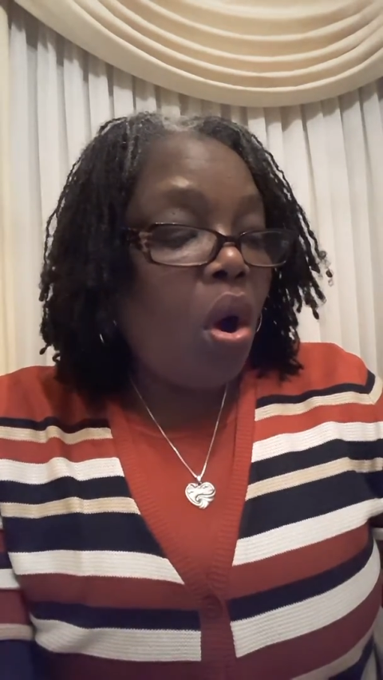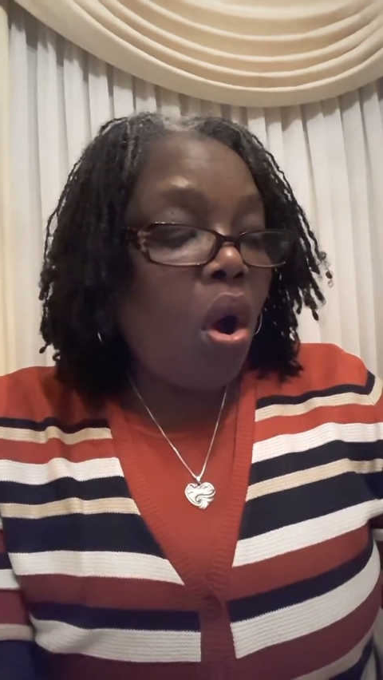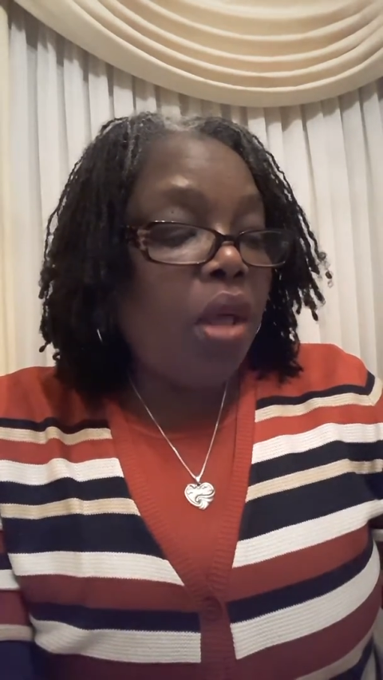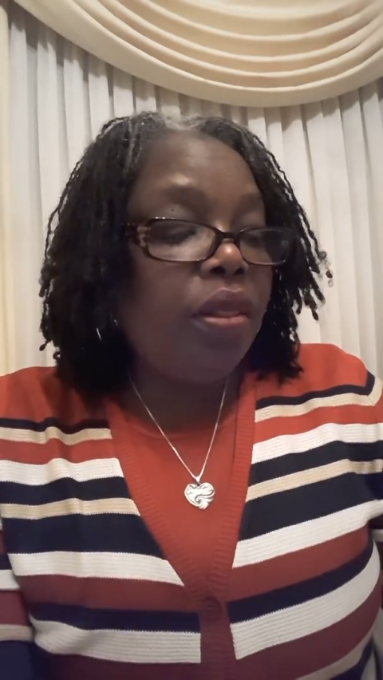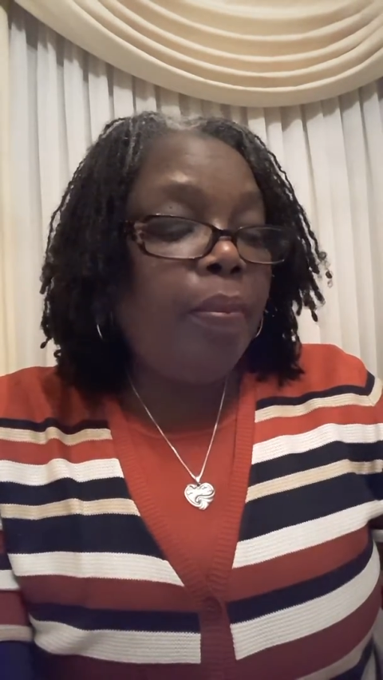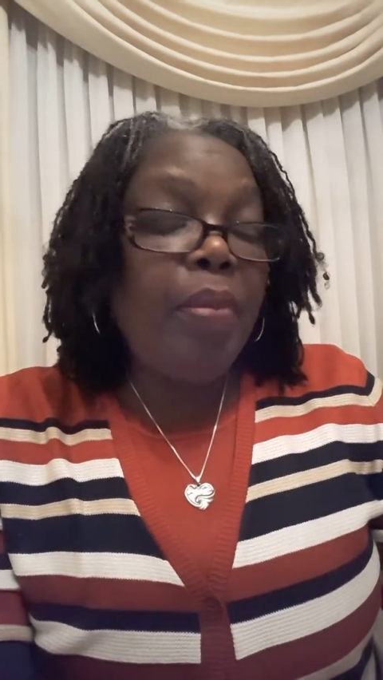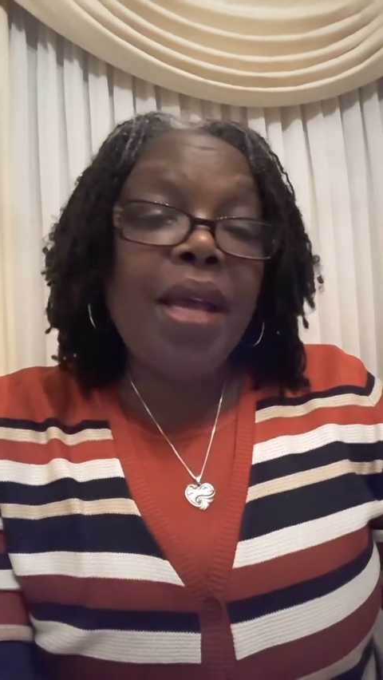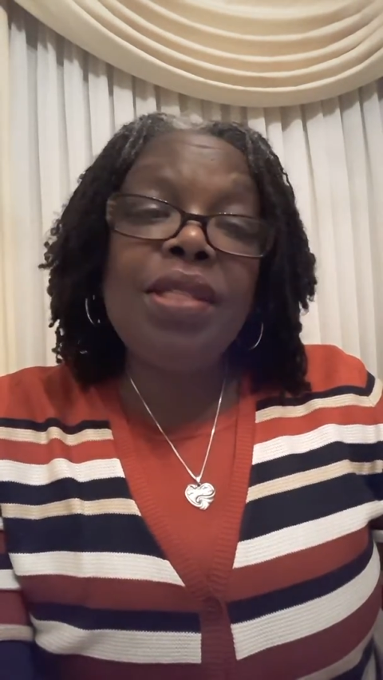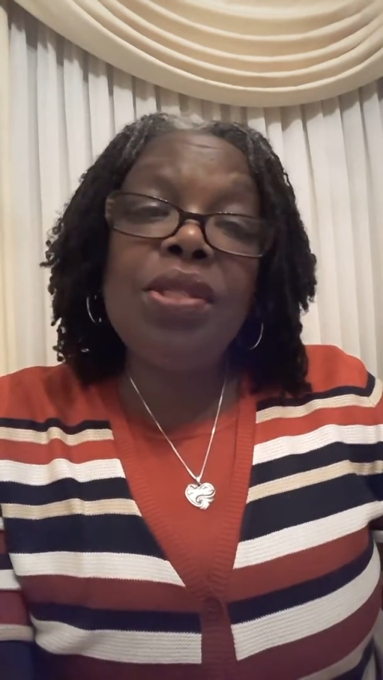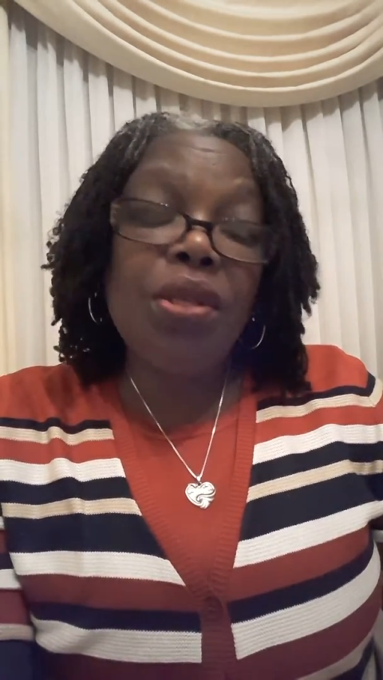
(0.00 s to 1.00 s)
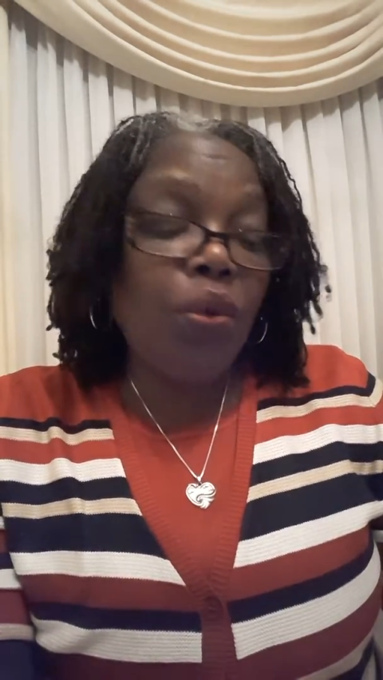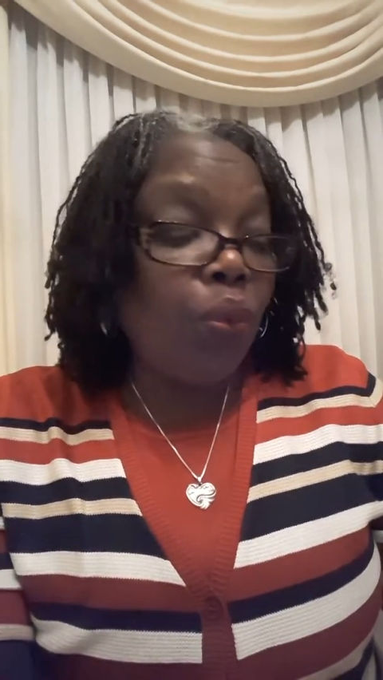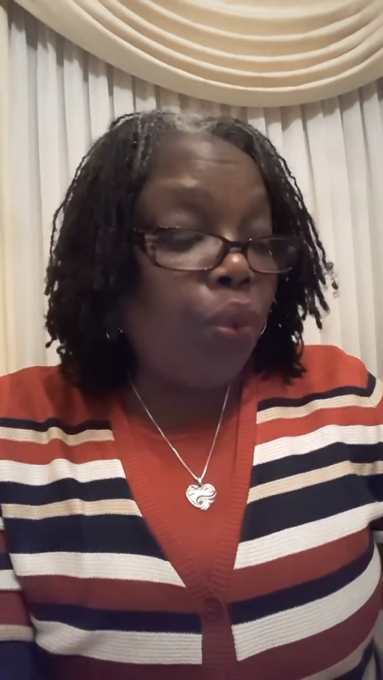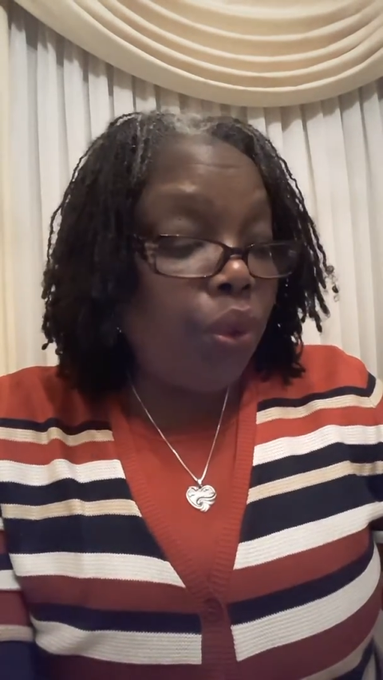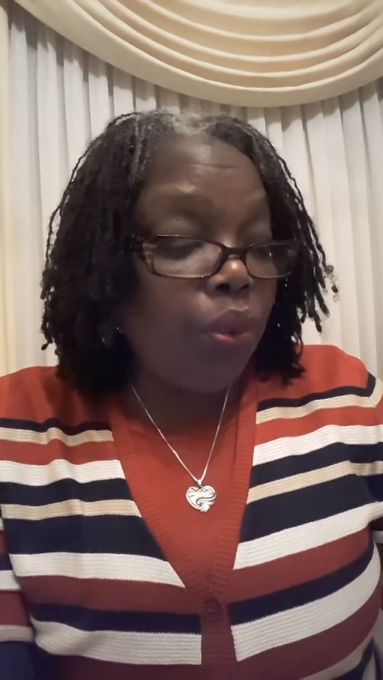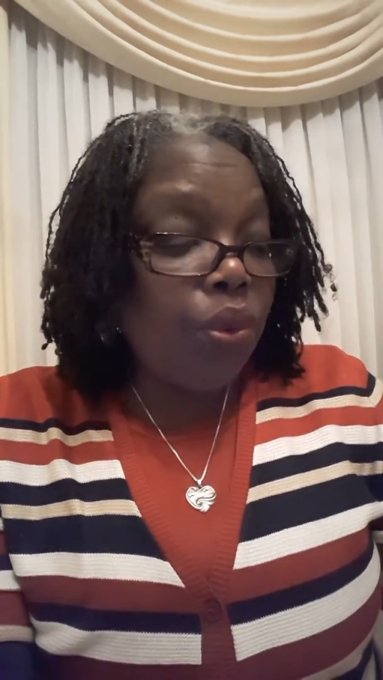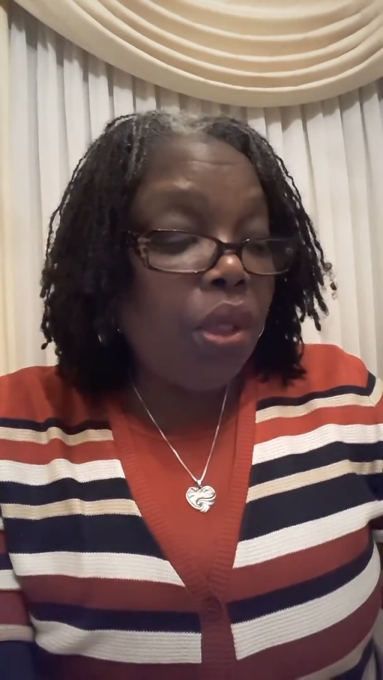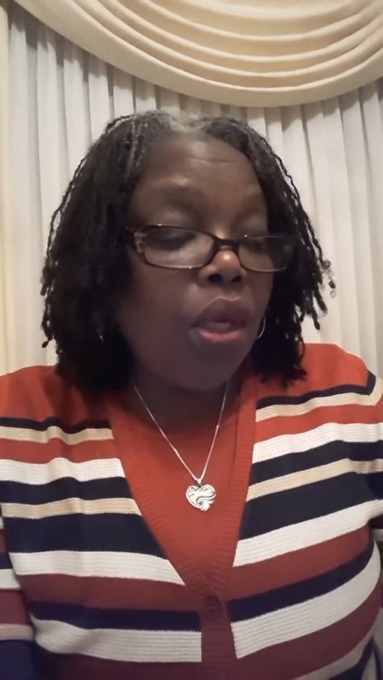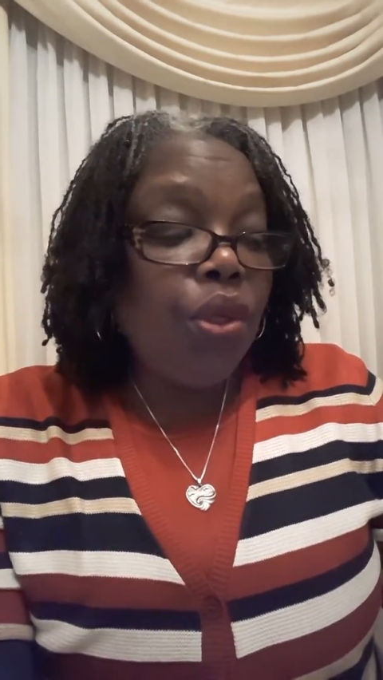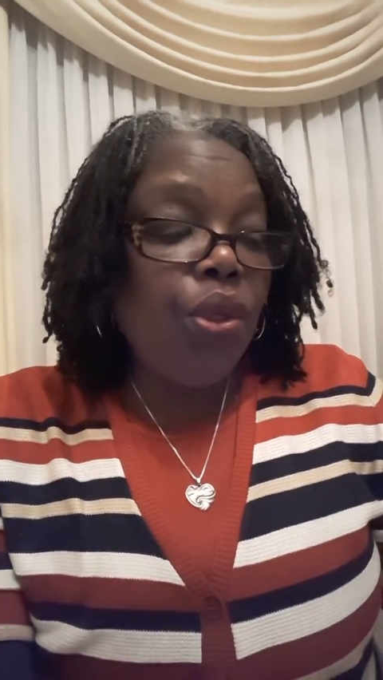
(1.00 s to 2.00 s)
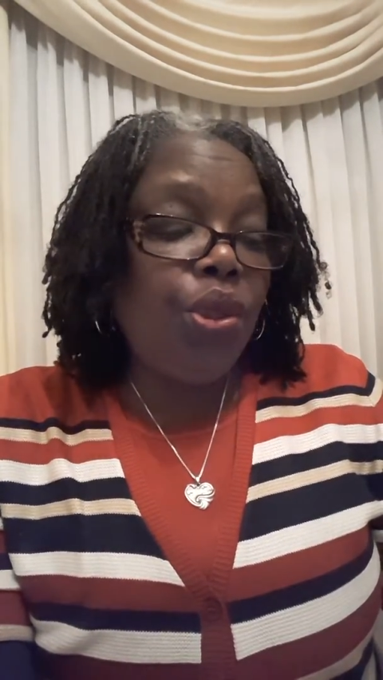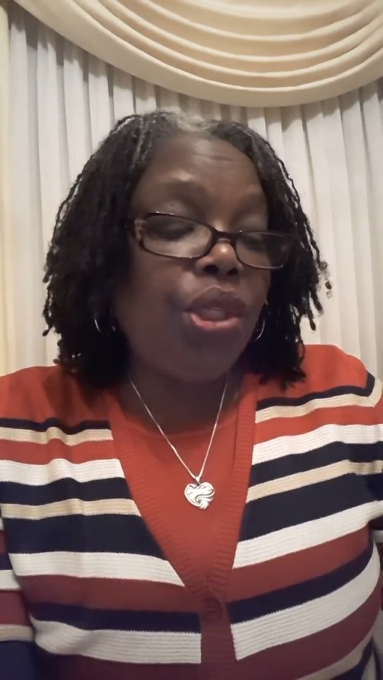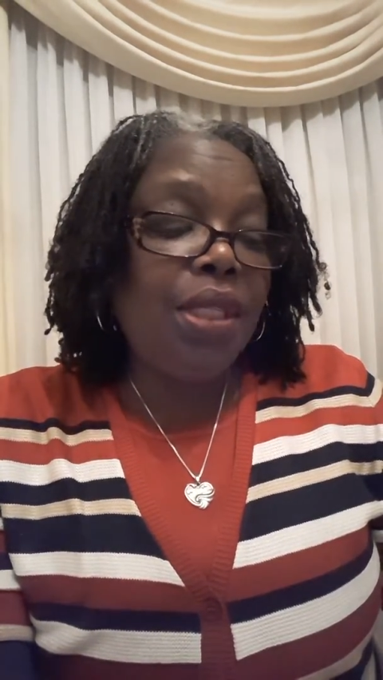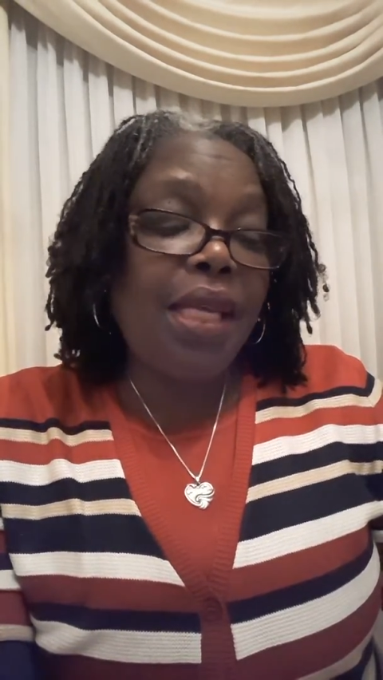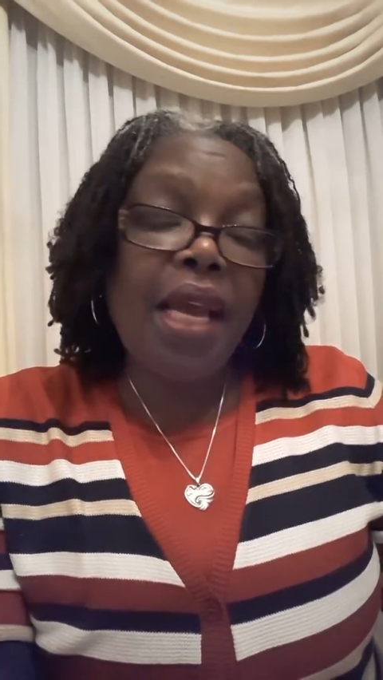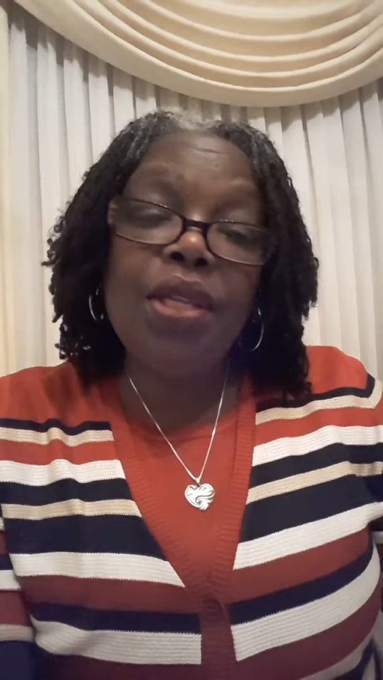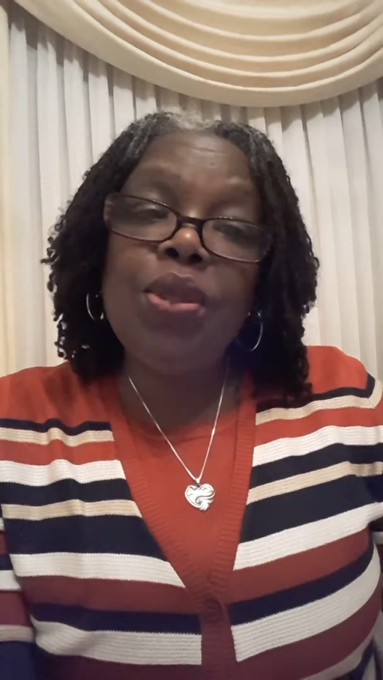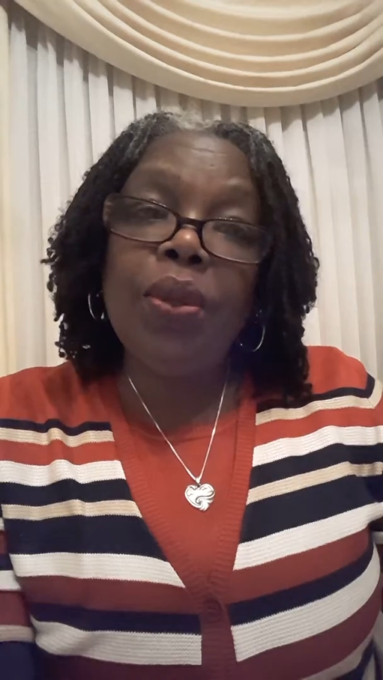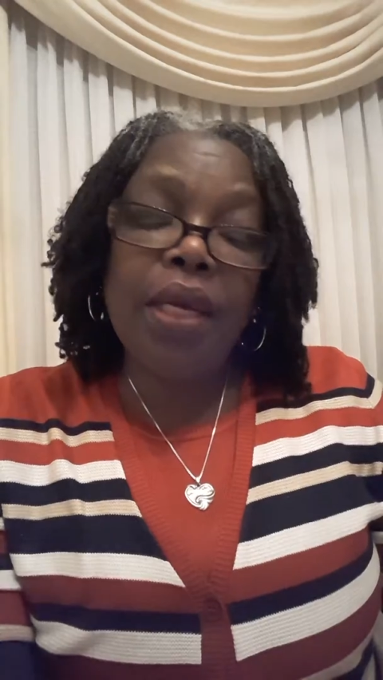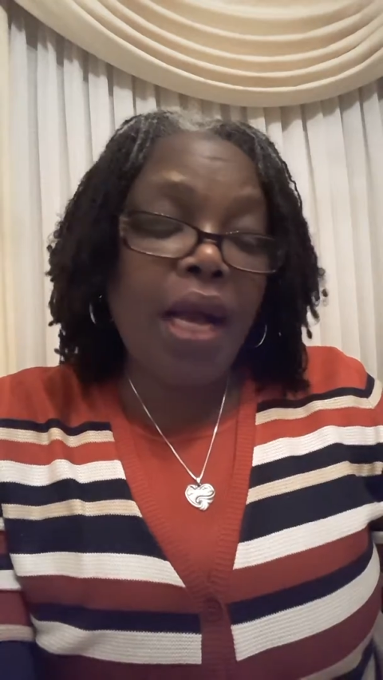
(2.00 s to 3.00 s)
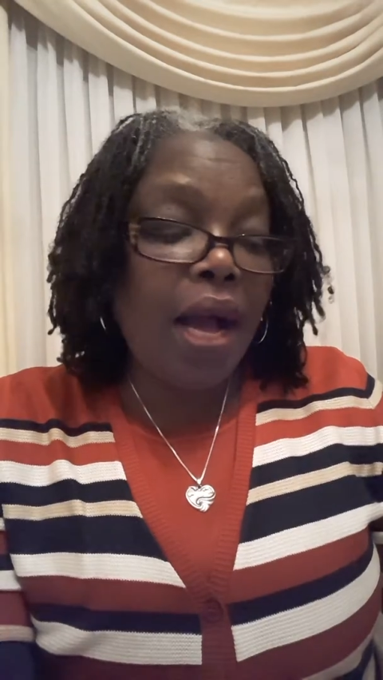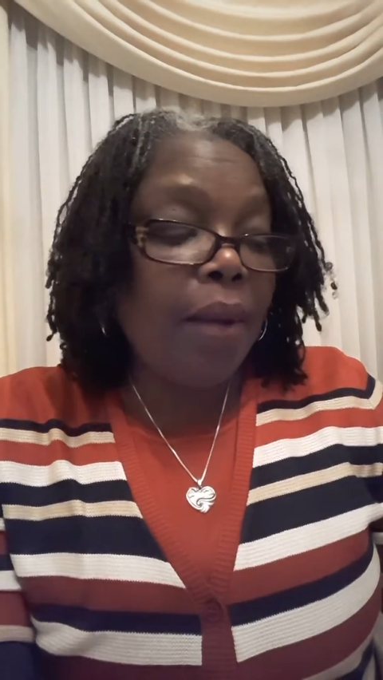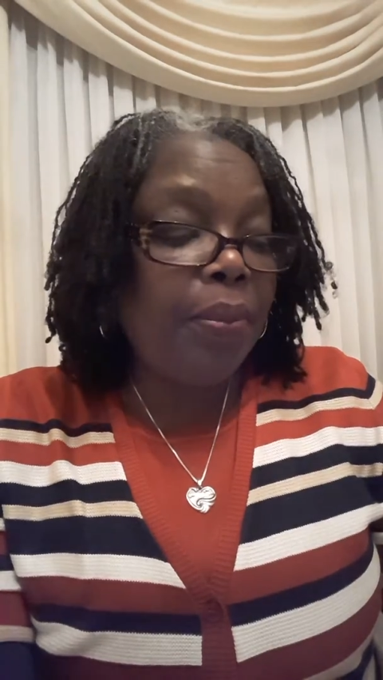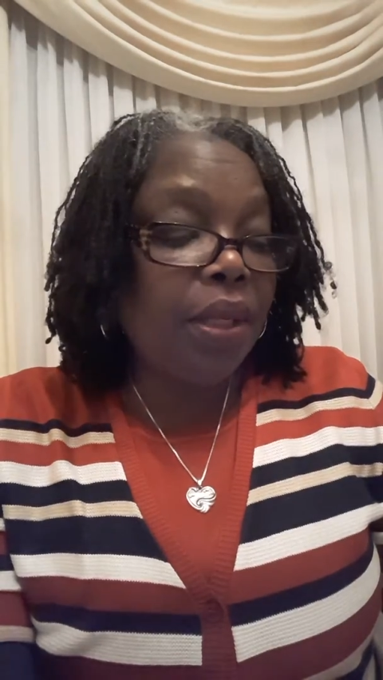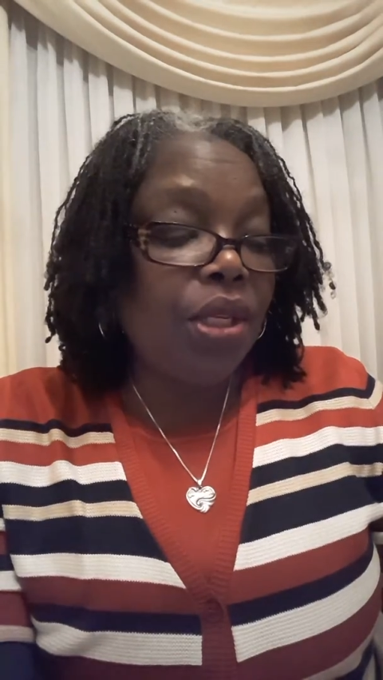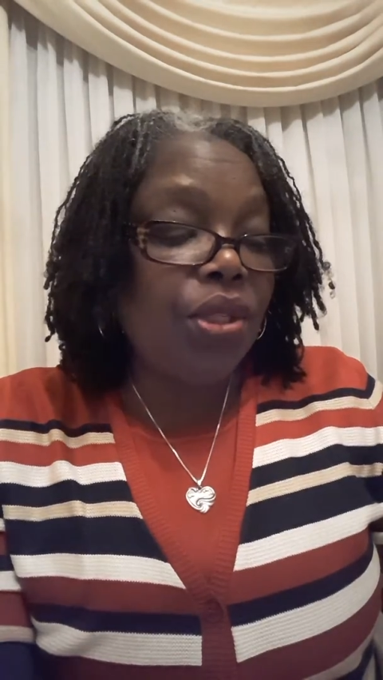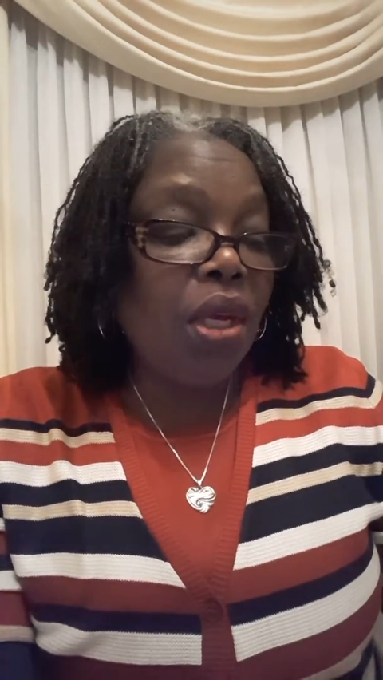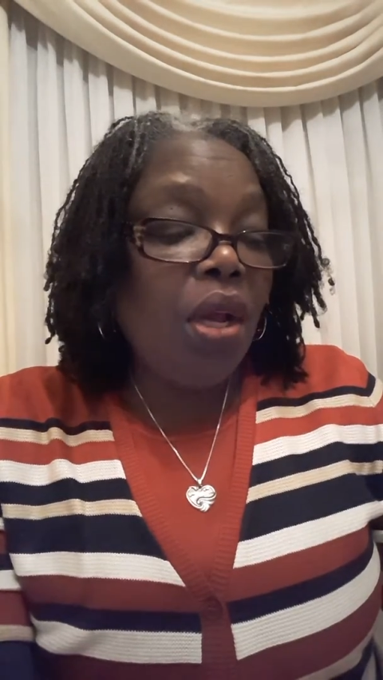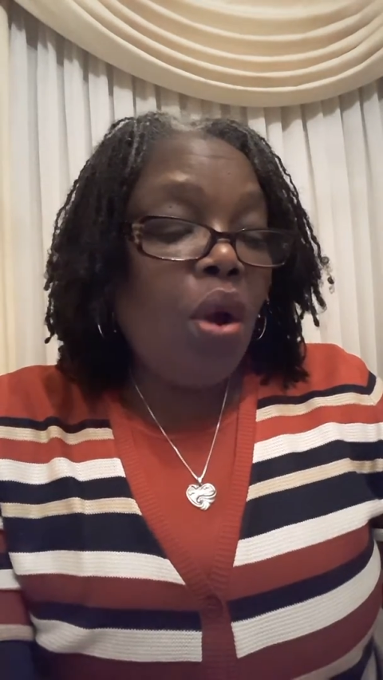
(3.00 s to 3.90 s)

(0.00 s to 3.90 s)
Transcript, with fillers: on the best route you should take to accomplish